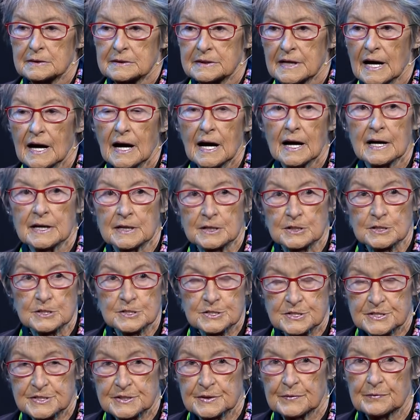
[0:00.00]

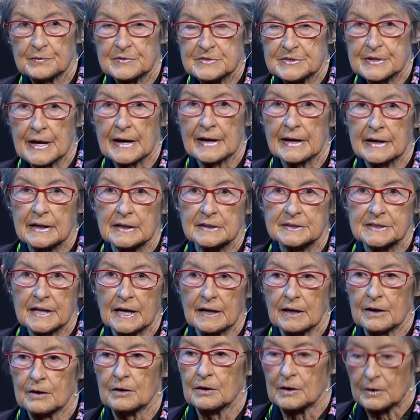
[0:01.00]
tires, setting a
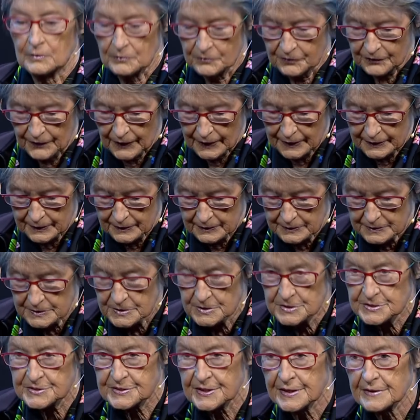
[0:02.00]
tire on fire.
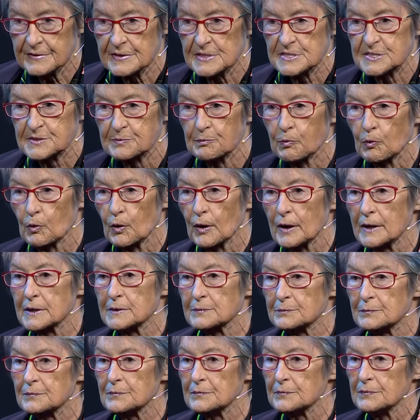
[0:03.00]
You see this
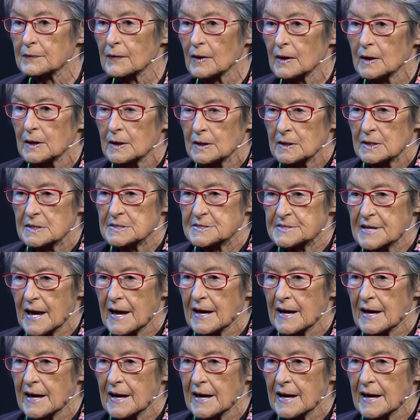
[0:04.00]
boy is